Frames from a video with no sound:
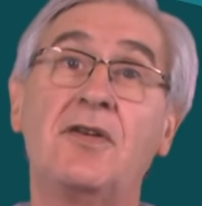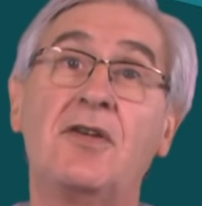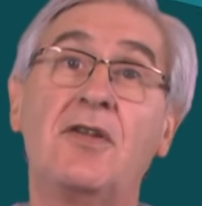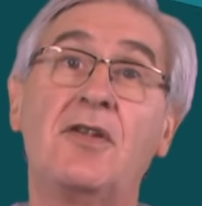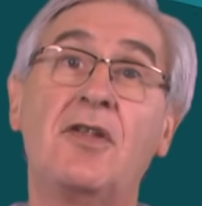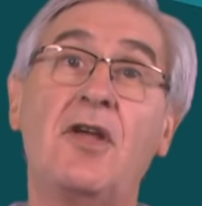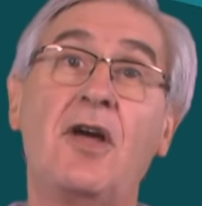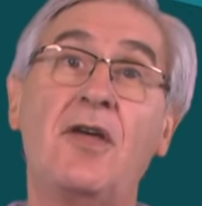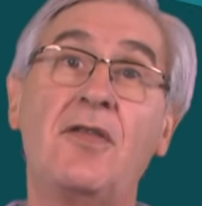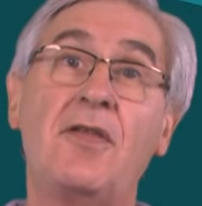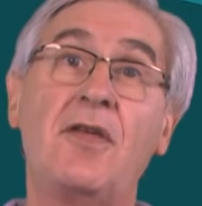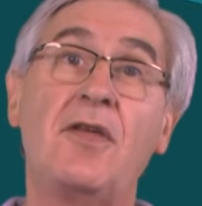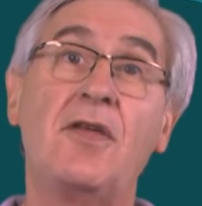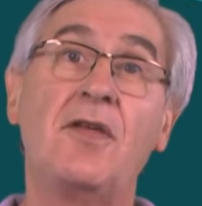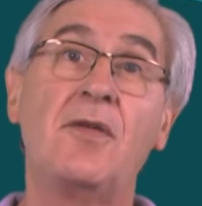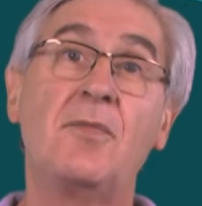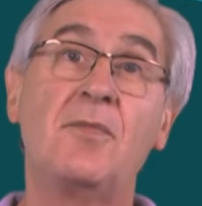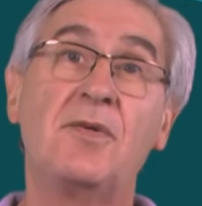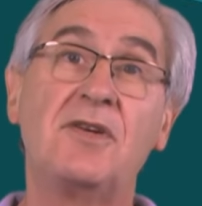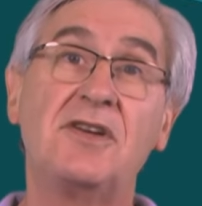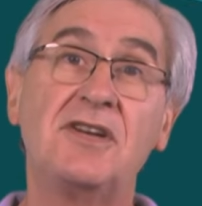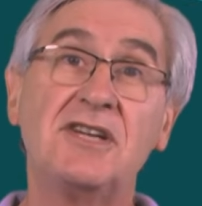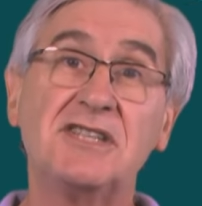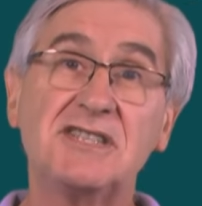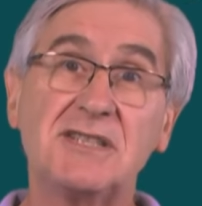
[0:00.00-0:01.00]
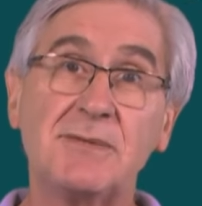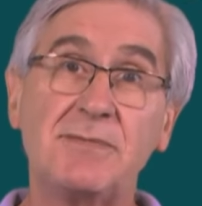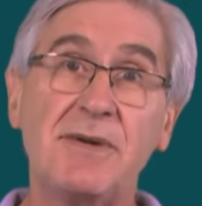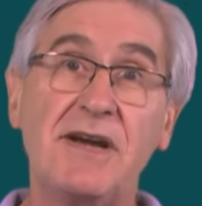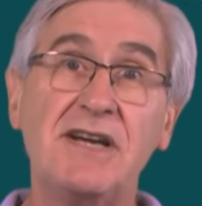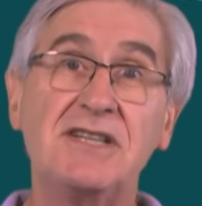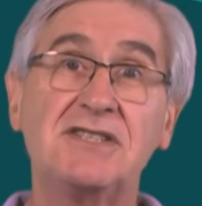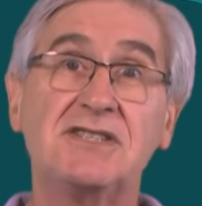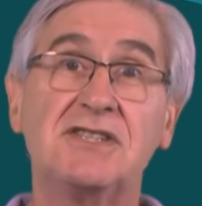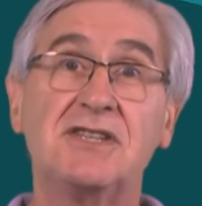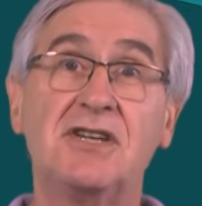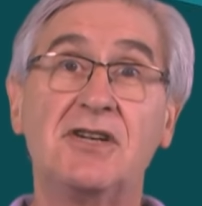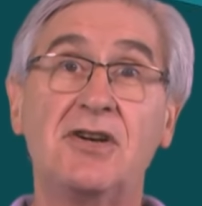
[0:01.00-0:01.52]
either
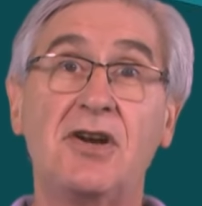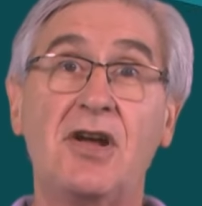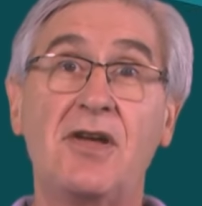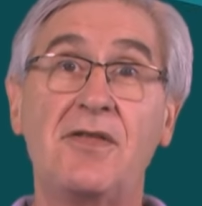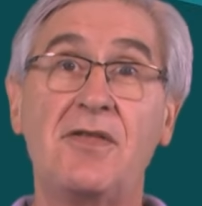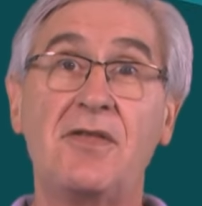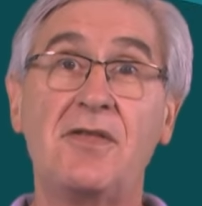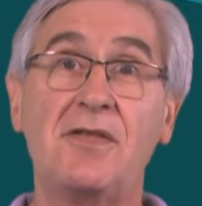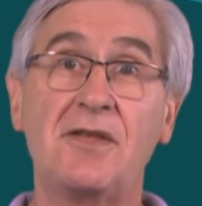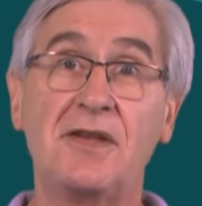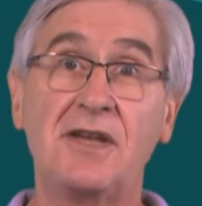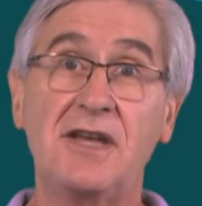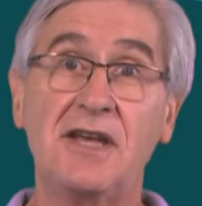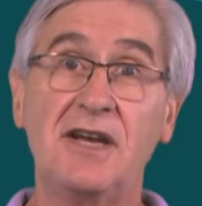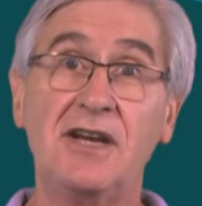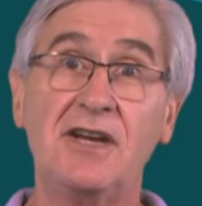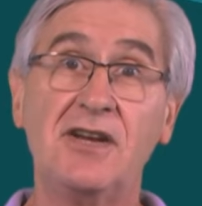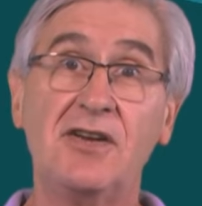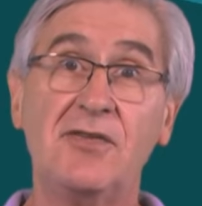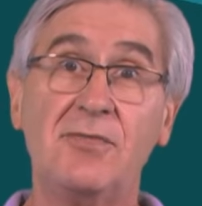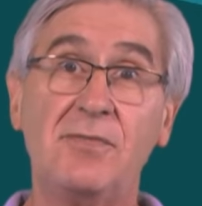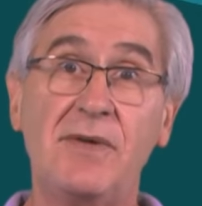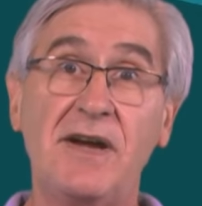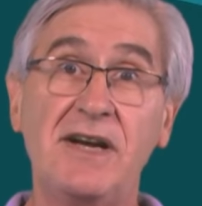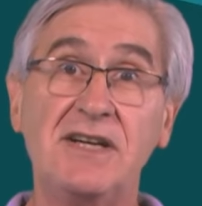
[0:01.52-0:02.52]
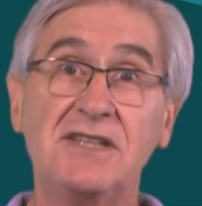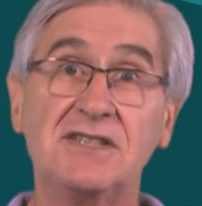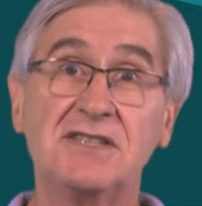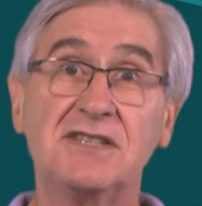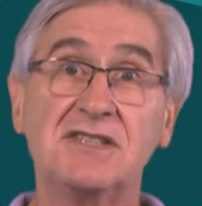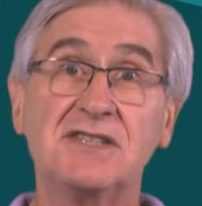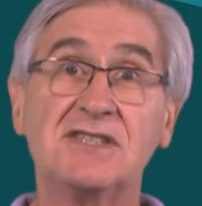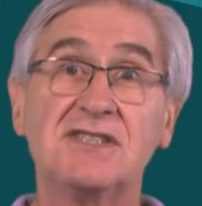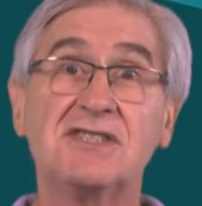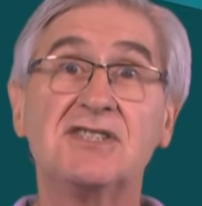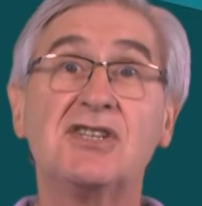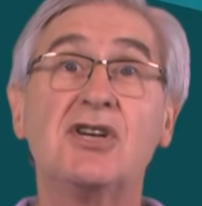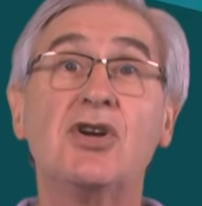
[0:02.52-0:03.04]
participation in either the killing of
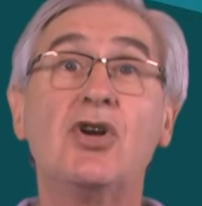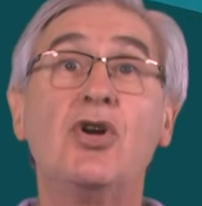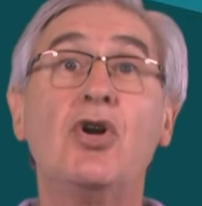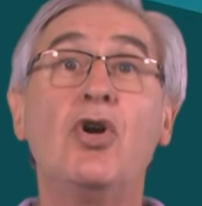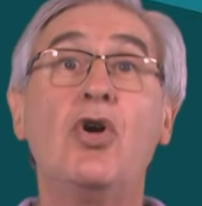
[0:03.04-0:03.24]
patients